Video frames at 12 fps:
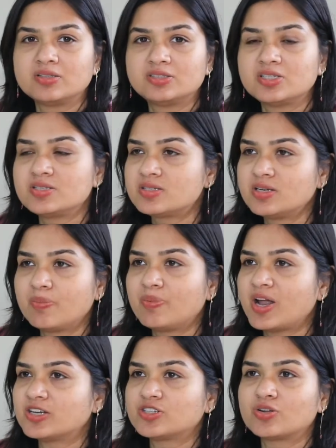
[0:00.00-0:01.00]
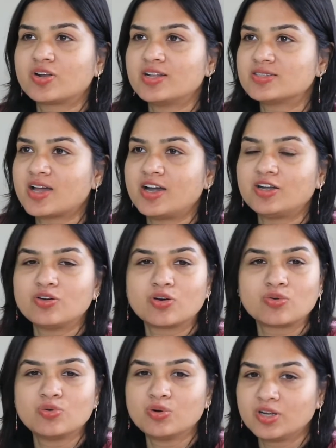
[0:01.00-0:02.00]
just depression or anxiety
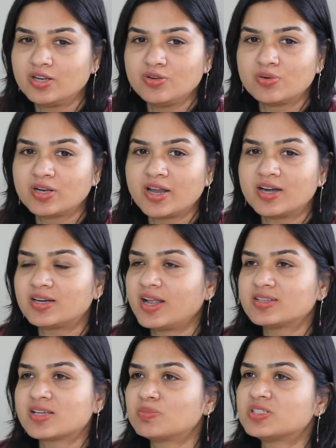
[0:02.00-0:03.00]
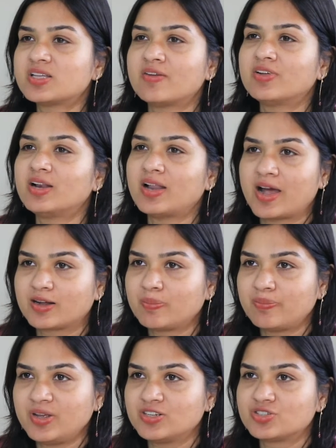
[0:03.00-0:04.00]
on Google, you will get like some 7
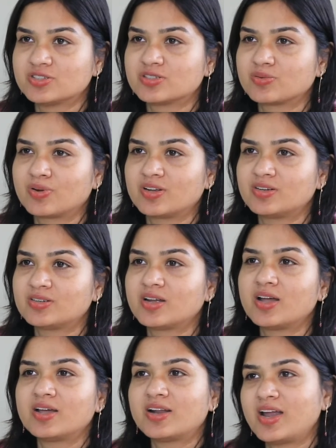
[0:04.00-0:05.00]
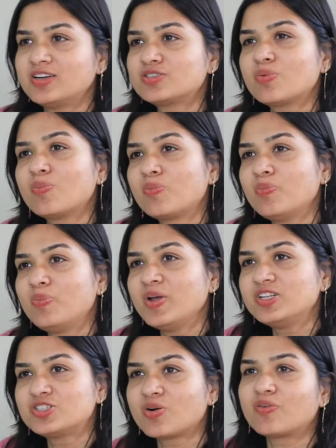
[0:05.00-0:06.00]
lakh pages on it, right? So
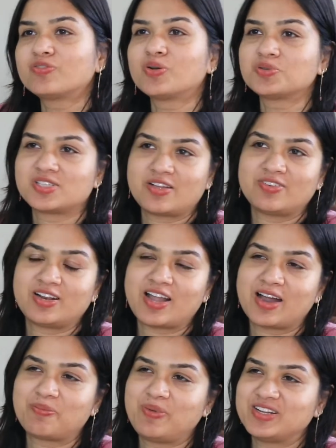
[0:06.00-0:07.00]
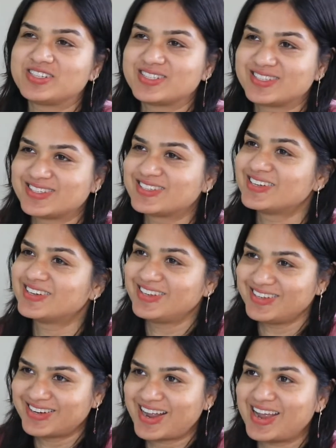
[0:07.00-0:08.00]
which of those 7 lakh pages is
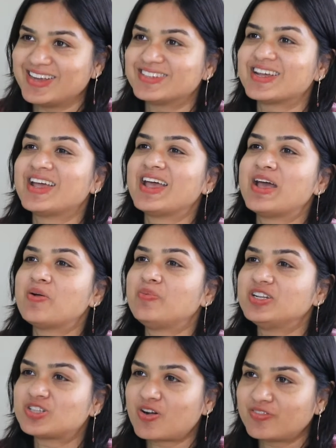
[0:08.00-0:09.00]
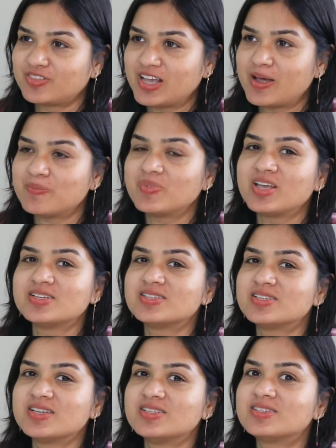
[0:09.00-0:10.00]
really right? Which of them
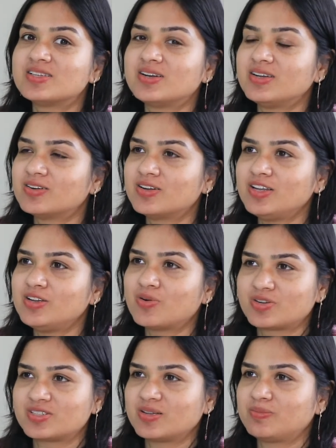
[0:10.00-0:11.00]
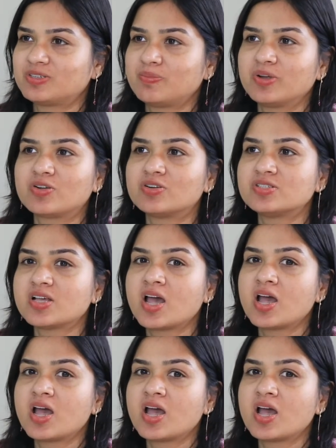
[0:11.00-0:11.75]
is really your symptom? Because